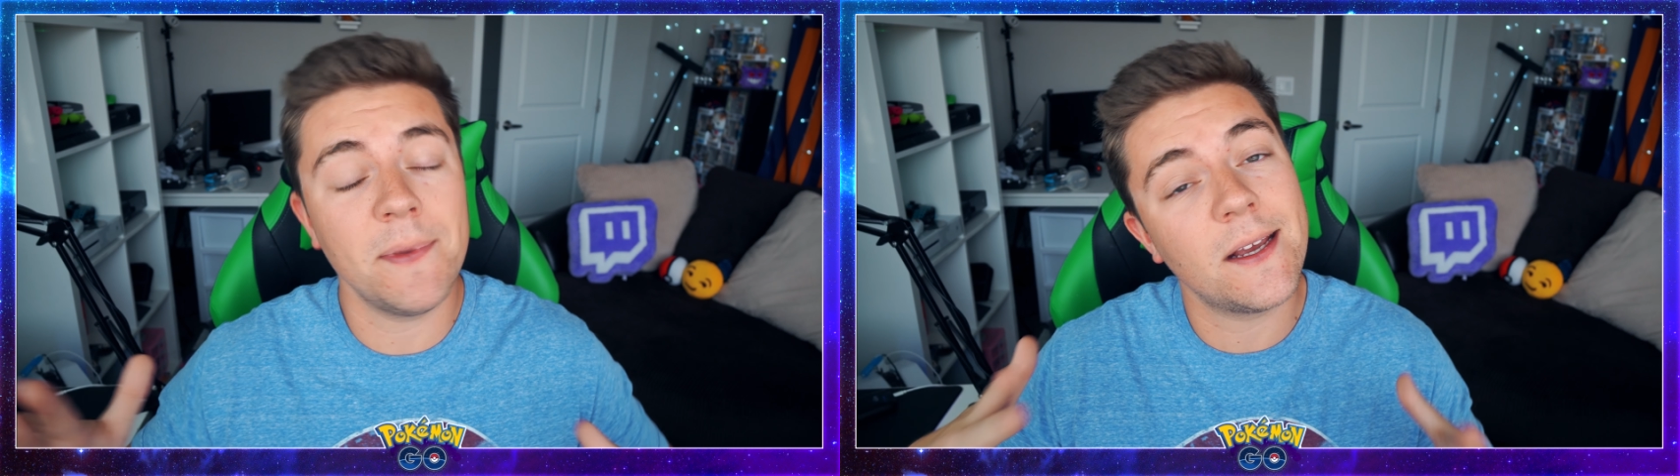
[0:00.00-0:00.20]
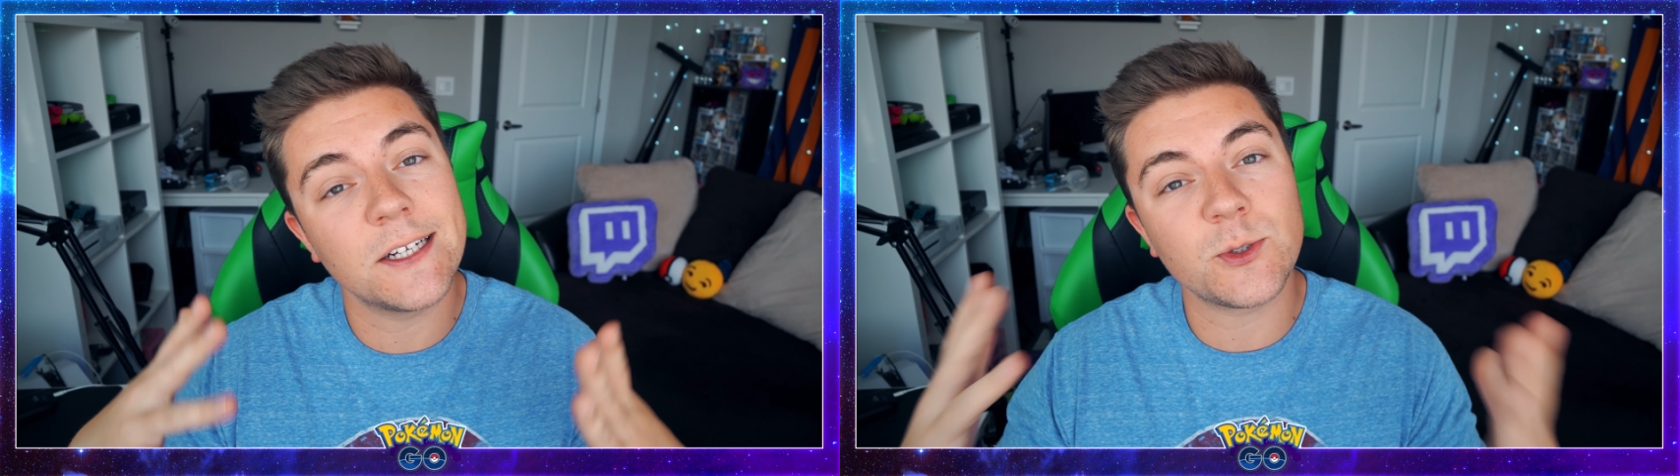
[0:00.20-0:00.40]

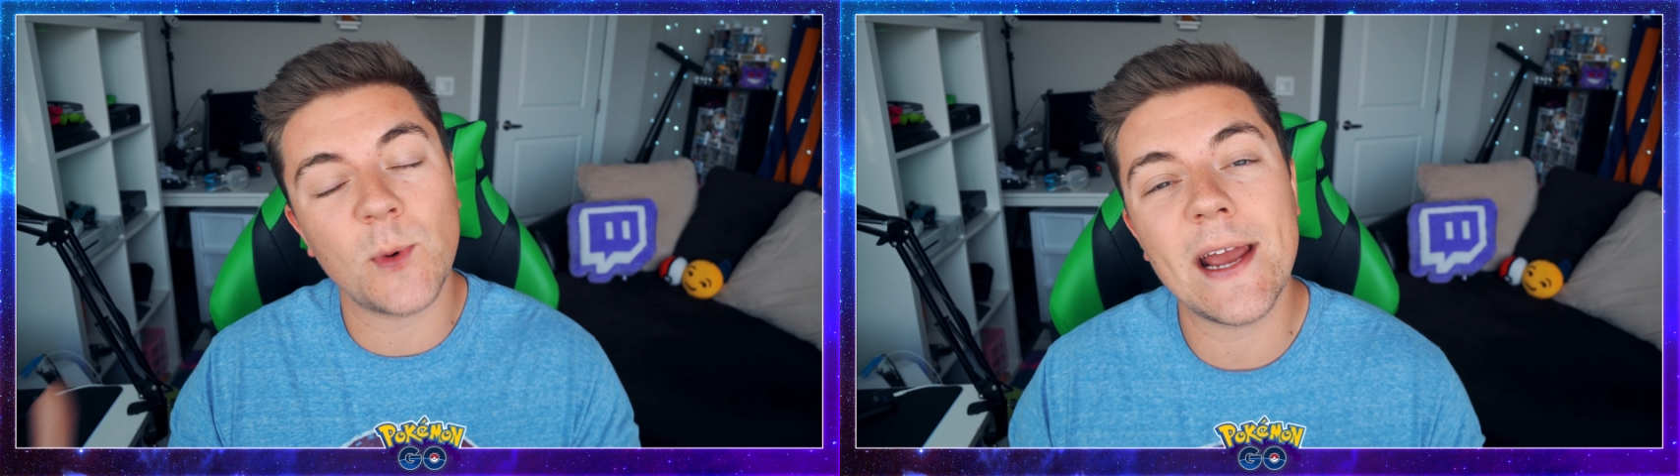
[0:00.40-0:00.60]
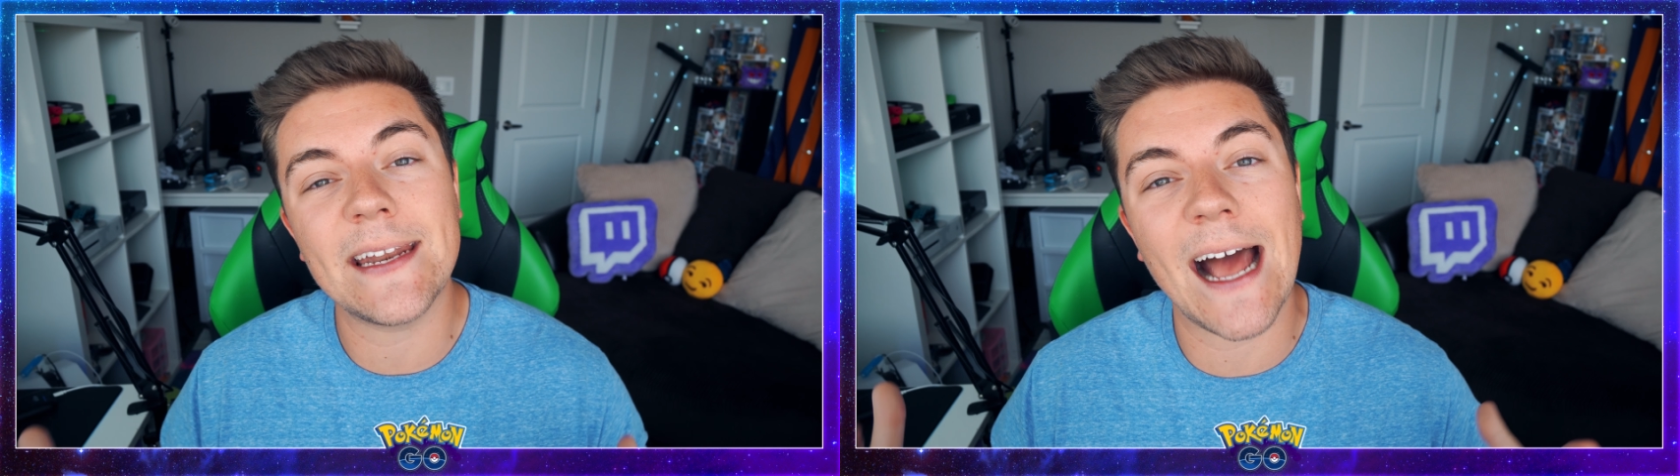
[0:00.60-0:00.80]
because
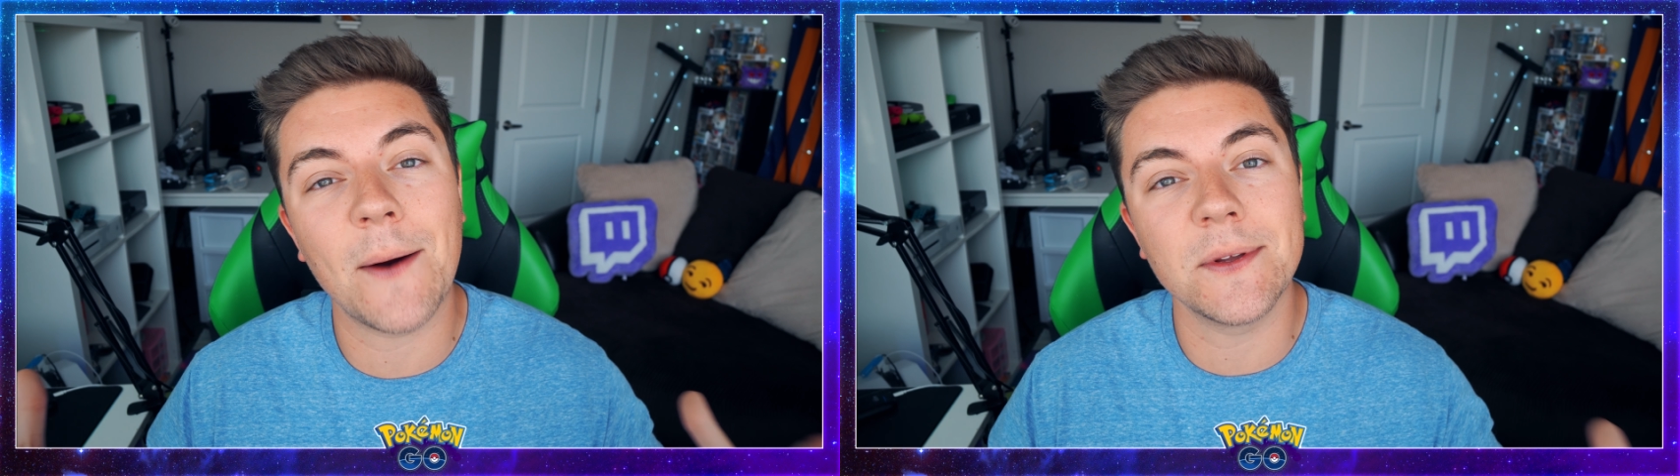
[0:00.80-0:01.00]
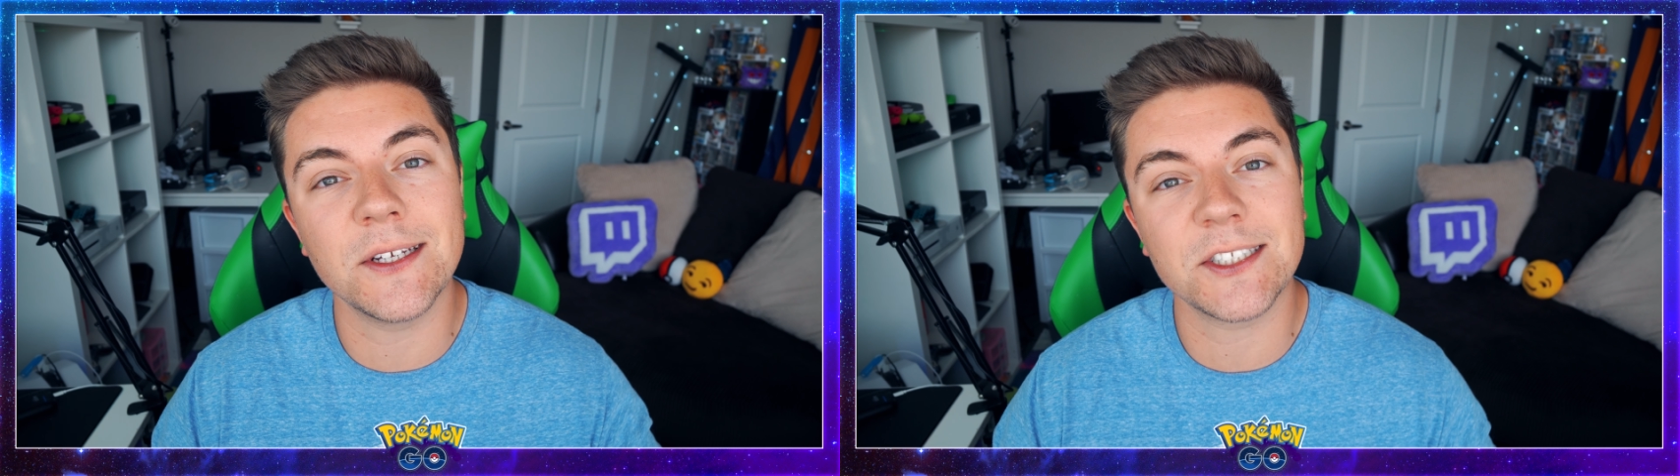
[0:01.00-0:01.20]
right
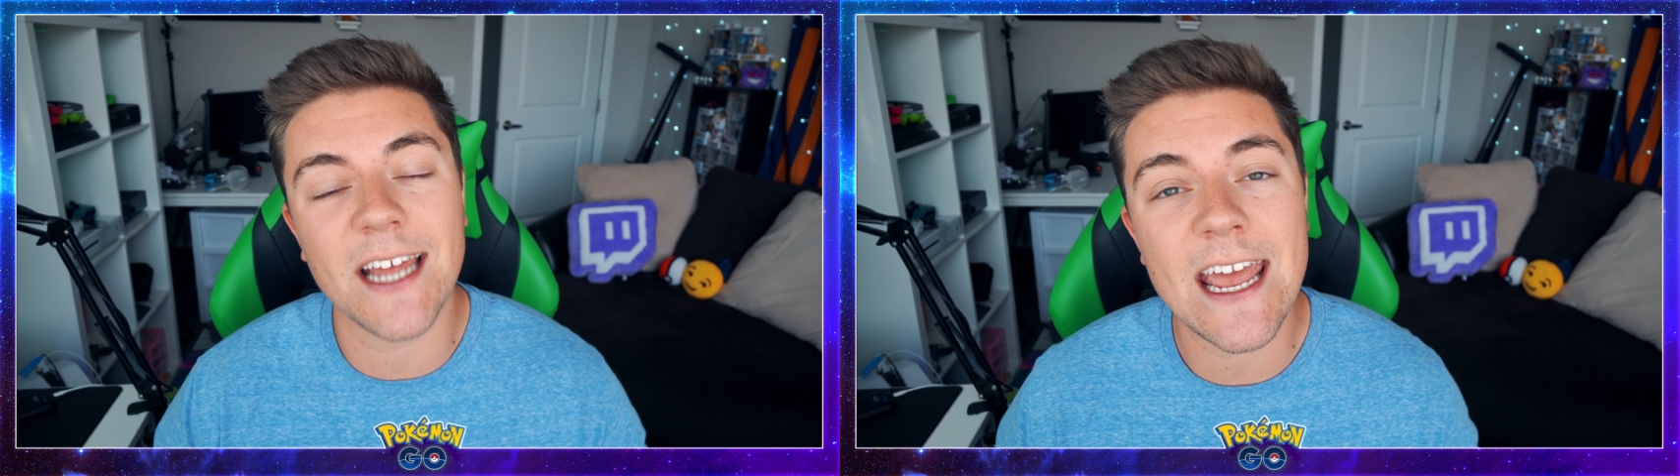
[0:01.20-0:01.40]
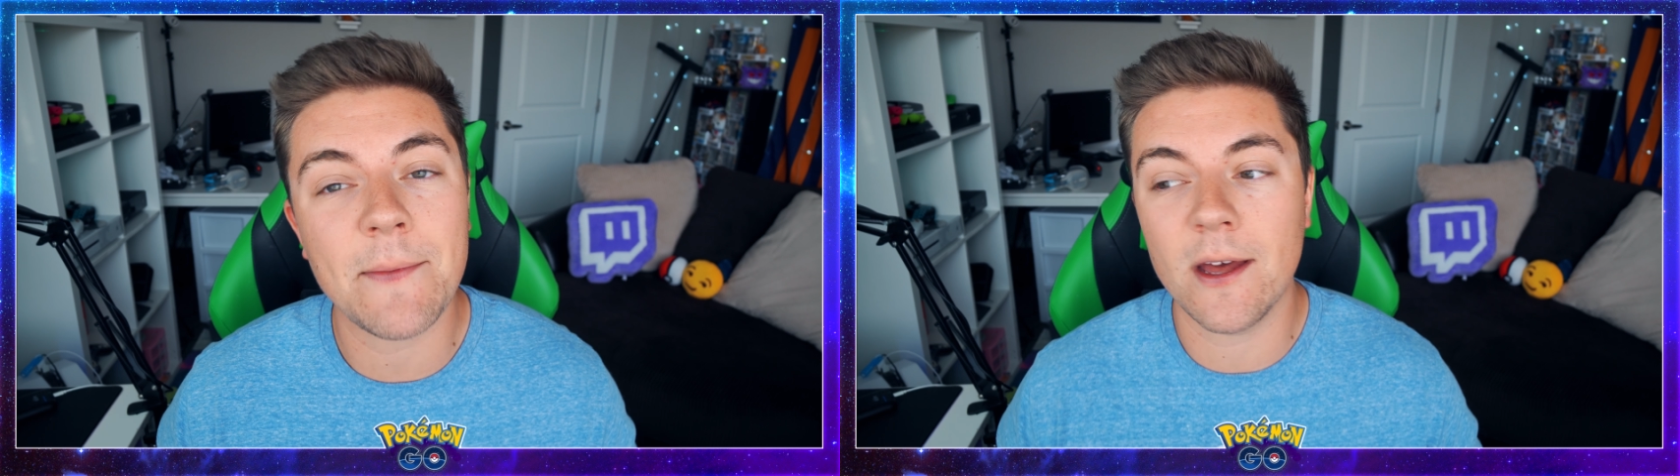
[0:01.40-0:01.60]
now in this
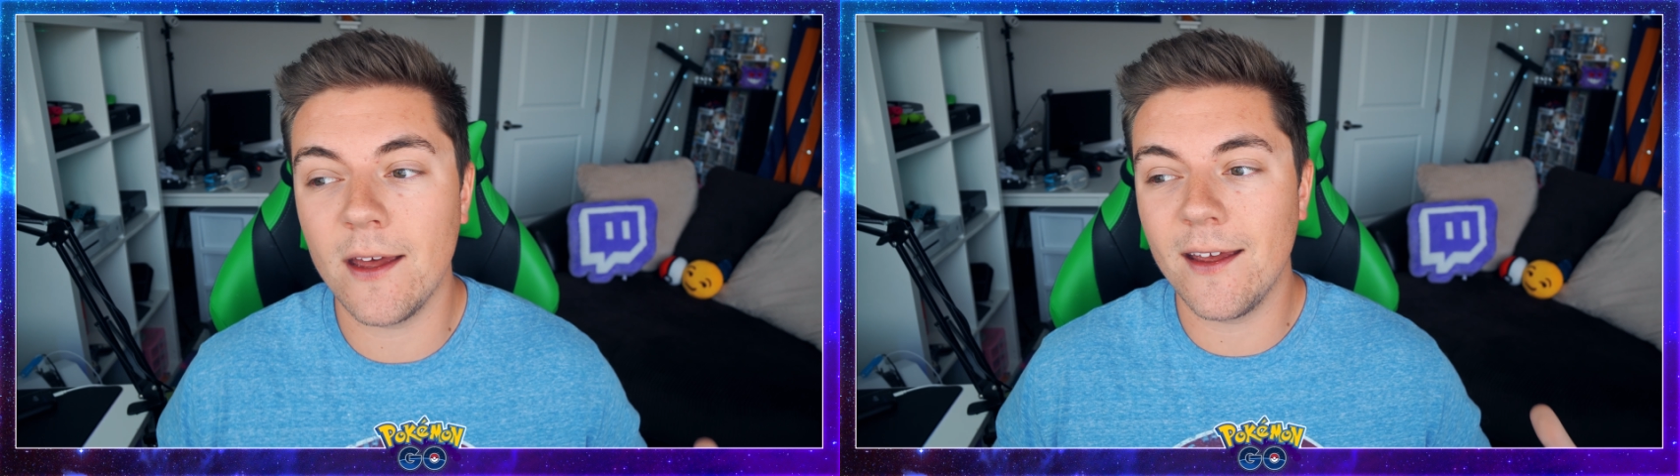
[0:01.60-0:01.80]
game,